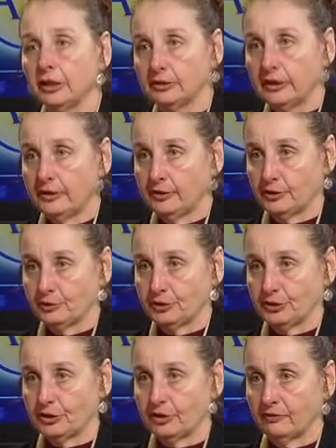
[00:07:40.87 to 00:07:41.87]

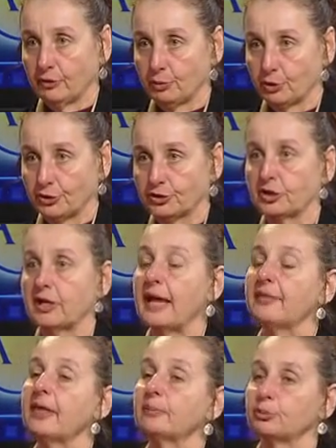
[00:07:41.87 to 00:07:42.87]
uncharacteristic of the person
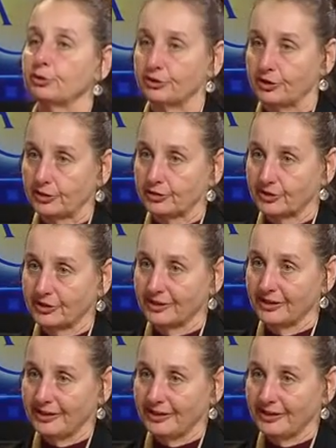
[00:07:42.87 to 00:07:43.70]
and that persist,